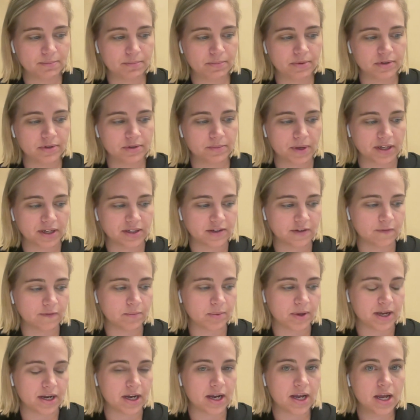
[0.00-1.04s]
perspective,
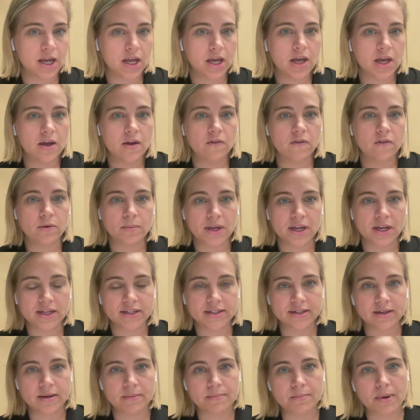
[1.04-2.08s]
but for me,
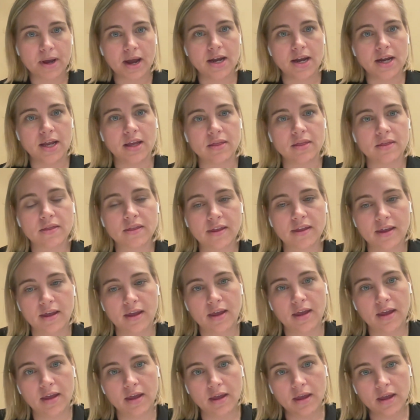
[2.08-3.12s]
it's combining
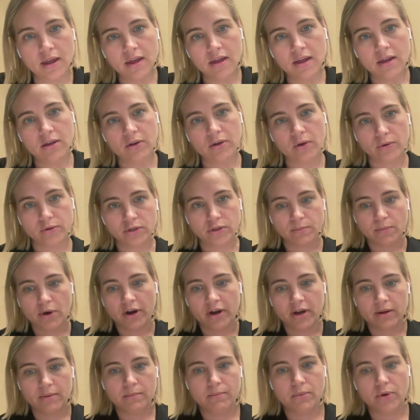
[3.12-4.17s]
the
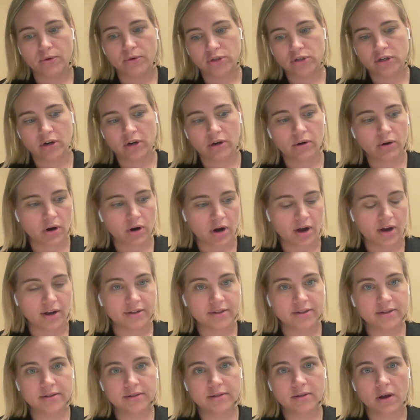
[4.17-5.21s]
go-to-market motion
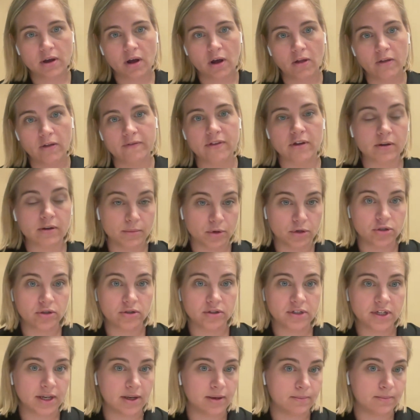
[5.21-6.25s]
across all of the
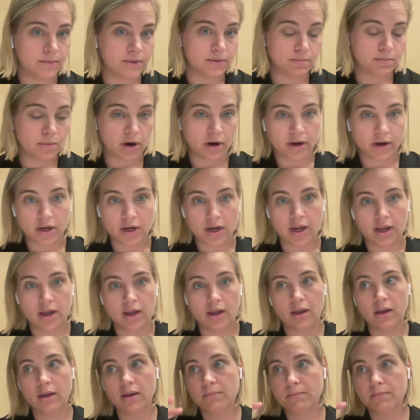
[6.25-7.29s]
commercial teams,
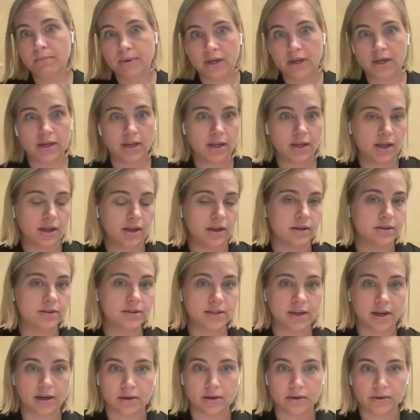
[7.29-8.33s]
marketing, BD,
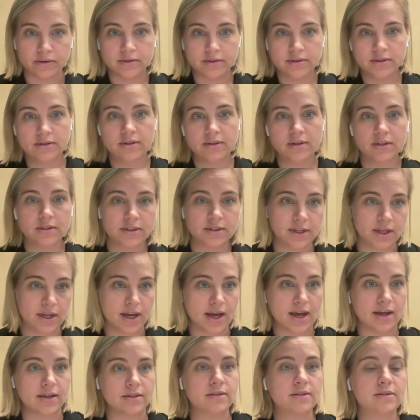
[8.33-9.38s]
sales,
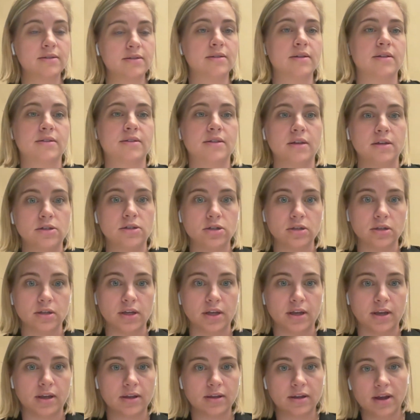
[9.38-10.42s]
CS,
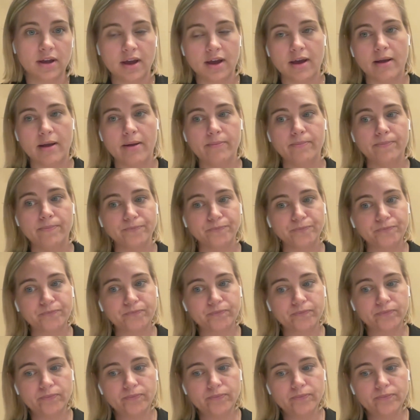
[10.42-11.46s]
essentially,
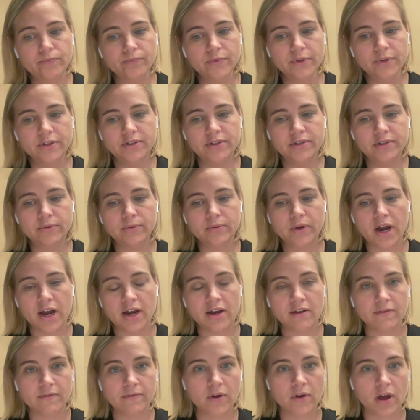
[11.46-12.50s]
to
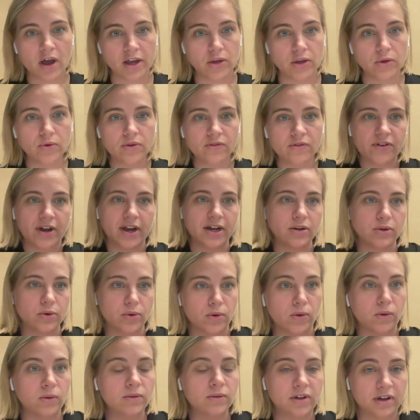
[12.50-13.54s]
kind of a unified
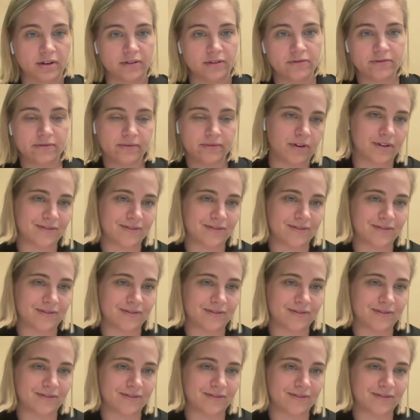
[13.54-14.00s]
goal of,